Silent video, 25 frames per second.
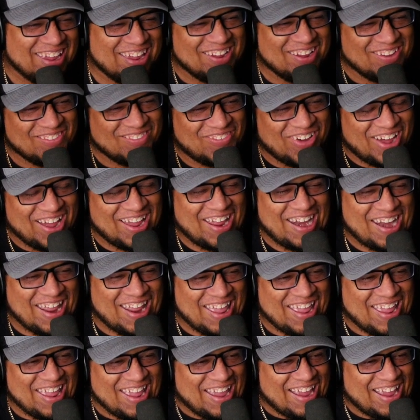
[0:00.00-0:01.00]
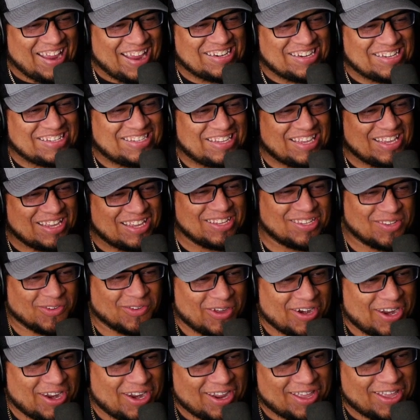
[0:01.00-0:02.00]
But it just is what
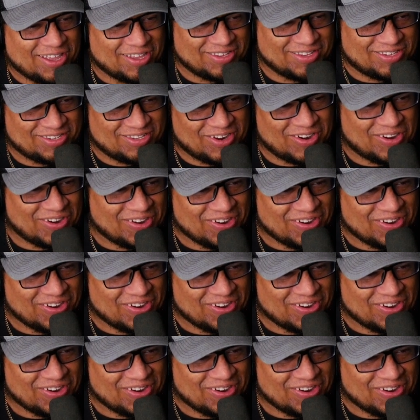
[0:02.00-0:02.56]
it is, sir.